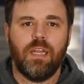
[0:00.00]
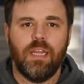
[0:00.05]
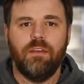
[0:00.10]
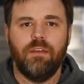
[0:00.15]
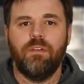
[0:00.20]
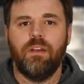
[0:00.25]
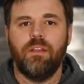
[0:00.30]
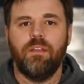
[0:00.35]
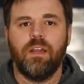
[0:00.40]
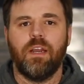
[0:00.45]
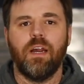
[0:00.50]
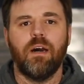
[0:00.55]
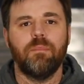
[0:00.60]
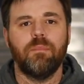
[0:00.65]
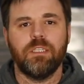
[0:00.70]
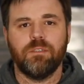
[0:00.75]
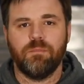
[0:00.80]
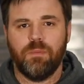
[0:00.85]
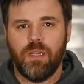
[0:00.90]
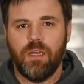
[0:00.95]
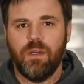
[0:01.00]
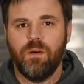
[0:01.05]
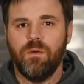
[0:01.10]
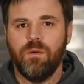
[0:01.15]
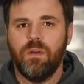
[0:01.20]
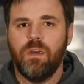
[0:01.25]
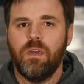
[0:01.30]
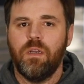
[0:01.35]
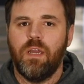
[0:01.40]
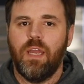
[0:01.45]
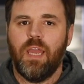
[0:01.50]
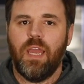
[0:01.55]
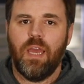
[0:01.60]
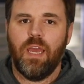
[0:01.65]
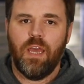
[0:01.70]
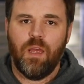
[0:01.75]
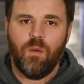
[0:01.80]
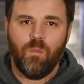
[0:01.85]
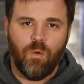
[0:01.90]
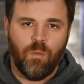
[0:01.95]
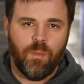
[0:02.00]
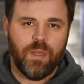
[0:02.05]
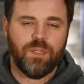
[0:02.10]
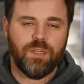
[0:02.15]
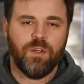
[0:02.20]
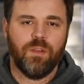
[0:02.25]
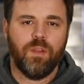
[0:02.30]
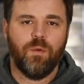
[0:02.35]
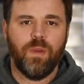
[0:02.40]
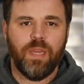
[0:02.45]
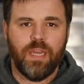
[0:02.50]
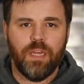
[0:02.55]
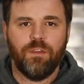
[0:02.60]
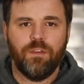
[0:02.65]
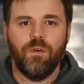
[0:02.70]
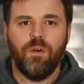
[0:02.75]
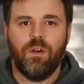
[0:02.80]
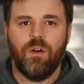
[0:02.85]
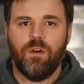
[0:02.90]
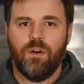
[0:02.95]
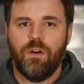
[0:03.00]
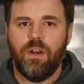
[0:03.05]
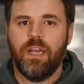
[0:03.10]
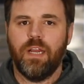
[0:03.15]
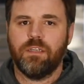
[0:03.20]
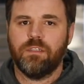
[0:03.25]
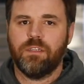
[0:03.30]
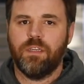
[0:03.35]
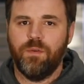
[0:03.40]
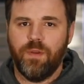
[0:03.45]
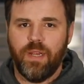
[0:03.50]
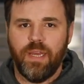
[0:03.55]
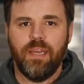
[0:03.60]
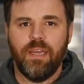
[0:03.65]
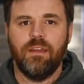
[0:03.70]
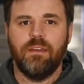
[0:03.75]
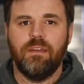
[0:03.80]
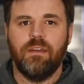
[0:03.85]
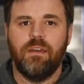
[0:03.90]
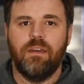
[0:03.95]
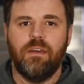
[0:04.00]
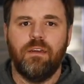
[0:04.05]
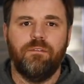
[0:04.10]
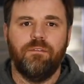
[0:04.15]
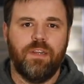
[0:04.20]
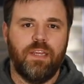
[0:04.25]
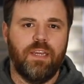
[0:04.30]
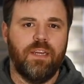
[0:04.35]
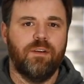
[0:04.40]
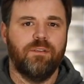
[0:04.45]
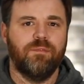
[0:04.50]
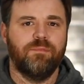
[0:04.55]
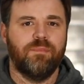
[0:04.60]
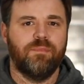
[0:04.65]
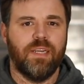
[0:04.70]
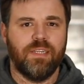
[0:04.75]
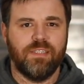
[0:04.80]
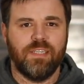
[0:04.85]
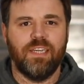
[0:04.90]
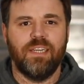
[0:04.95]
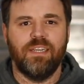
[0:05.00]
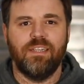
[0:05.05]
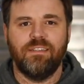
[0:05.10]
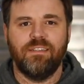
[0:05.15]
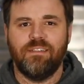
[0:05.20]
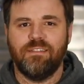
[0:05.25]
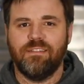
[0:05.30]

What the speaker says: leave it in the comments below, and we'll make sure that we get to it on our next Q&A video. Thanks again.